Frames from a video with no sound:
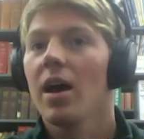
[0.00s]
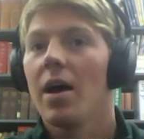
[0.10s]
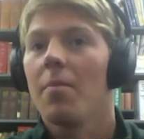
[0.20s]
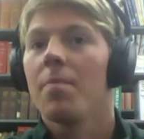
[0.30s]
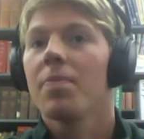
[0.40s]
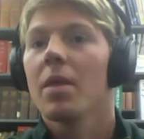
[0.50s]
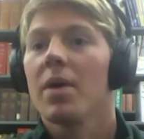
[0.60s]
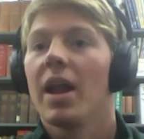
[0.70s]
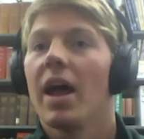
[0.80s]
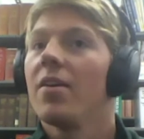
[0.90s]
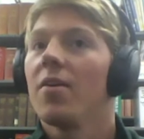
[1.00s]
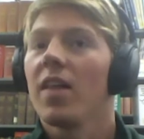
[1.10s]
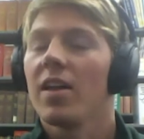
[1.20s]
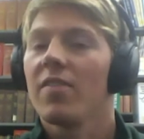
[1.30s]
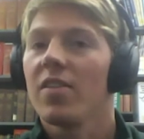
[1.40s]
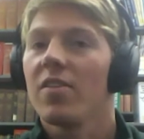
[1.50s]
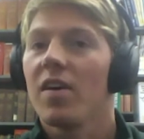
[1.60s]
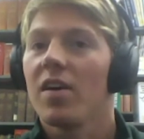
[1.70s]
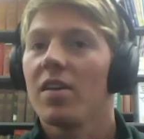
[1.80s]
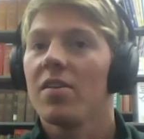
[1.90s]
Um, but I know a lot of other
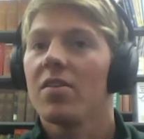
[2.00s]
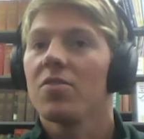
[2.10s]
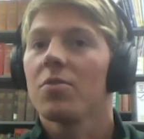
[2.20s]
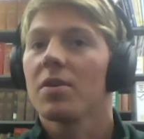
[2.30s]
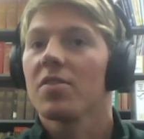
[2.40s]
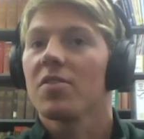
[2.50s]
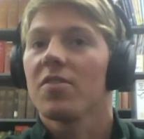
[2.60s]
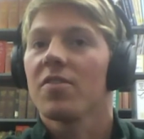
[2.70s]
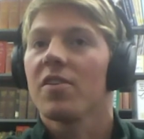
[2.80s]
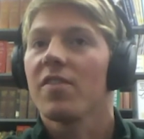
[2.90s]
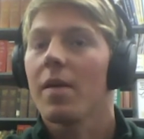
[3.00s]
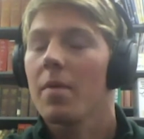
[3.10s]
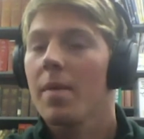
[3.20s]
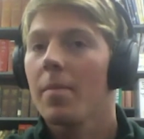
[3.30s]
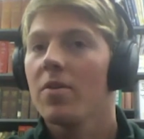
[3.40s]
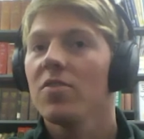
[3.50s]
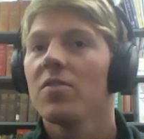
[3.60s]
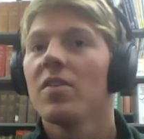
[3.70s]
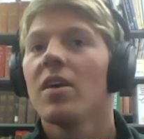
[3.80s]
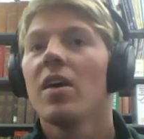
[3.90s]
volunteers who are concerned for their family
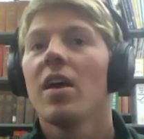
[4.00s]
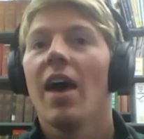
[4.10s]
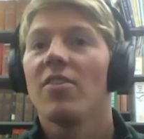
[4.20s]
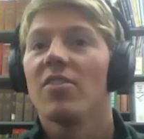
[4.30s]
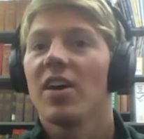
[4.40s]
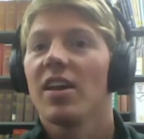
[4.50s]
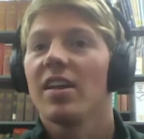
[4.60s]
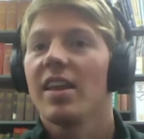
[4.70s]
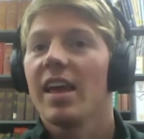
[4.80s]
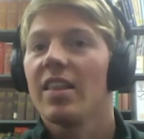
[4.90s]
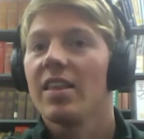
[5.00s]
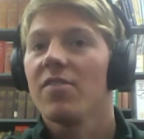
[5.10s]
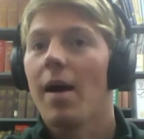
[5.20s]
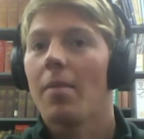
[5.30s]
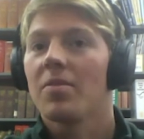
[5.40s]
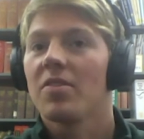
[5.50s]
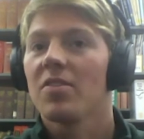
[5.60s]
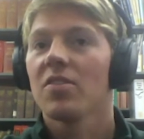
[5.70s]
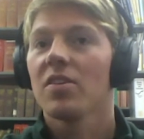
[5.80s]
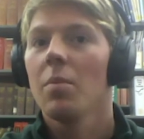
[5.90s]
members have decided to take a leave of absence.